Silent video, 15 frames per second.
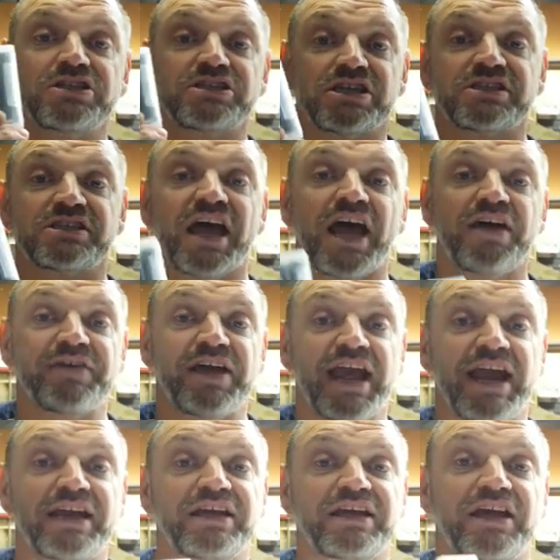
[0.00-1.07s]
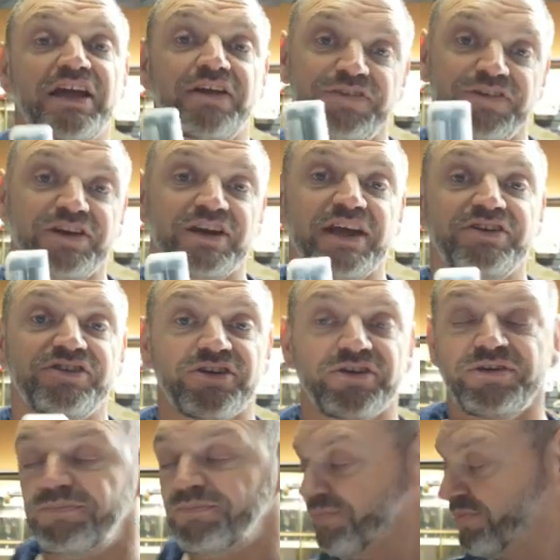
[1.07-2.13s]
just to have handy if you need to.